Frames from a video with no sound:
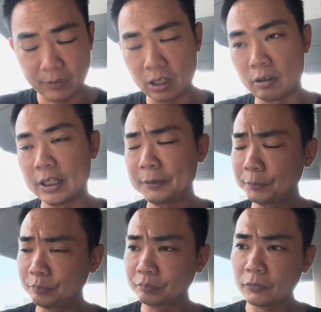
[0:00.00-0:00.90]
All right,
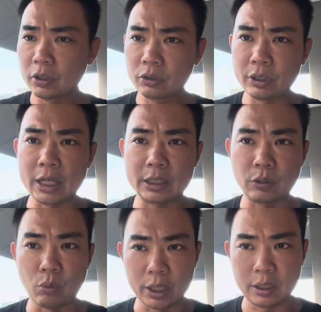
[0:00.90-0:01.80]
so that's
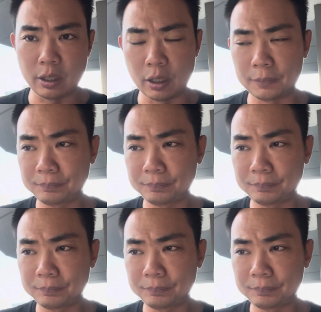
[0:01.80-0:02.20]
1 year.